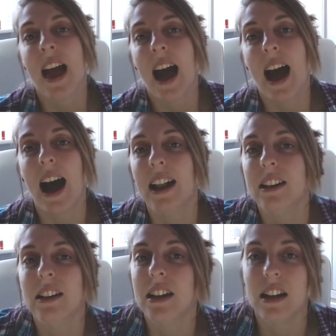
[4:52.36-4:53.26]

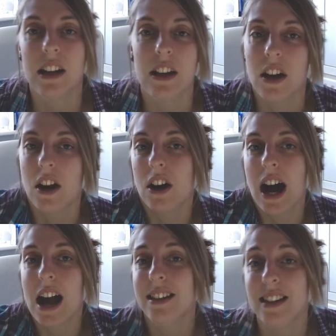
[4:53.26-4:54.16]
And
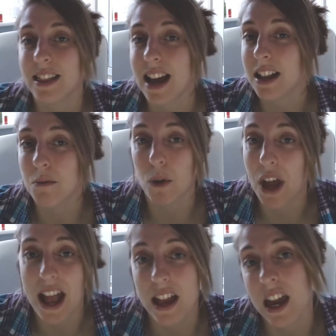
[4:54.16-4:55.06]
I said that I didn't
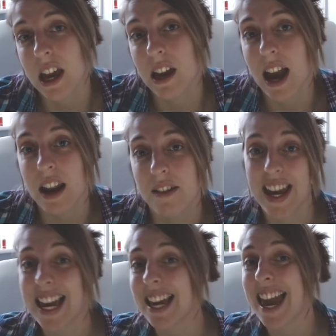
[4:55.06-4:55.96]
want any kind of
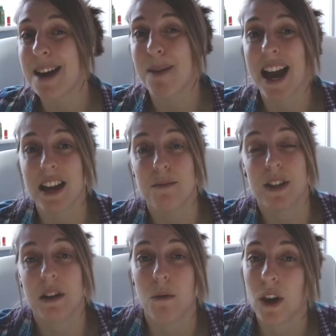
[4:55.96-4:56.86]
in-game items,
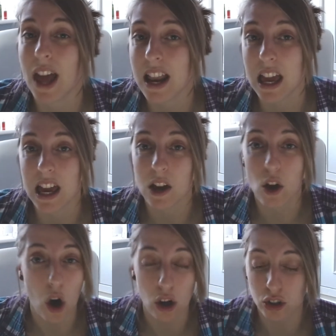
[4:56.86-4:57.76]
I didn't want any
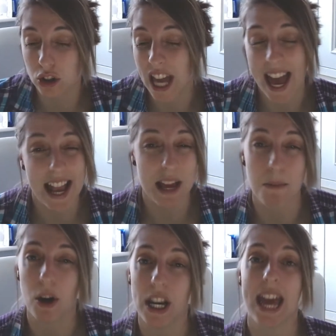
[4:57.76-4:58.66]
cost to
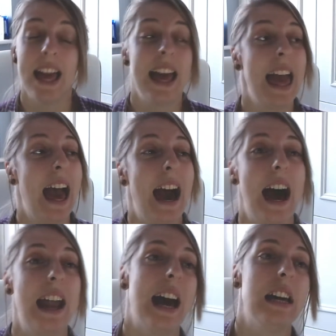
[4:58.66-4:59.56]
anybody.
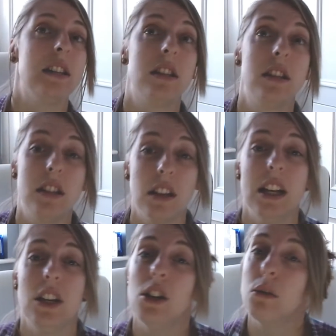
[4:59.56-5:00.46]
and I still
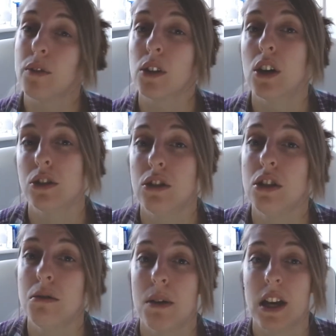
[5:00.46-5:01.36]
ended up with close to
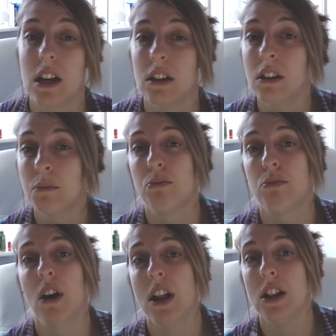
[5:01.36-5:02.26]
2 million
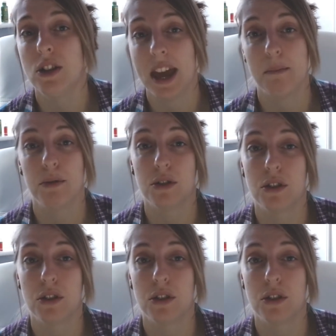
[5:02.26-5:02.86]
in tips.